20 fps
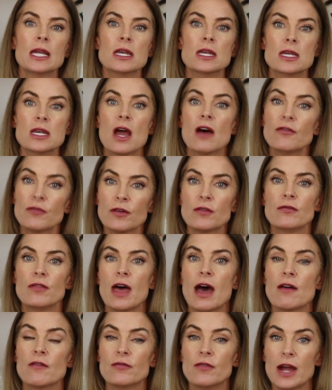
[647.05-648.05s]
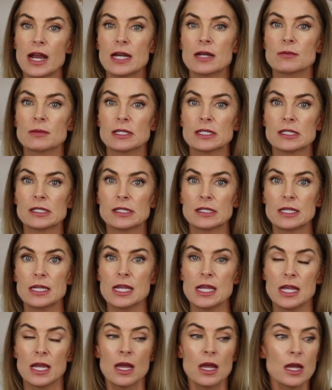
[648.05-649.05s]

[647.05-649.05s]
enough of that vitamin C,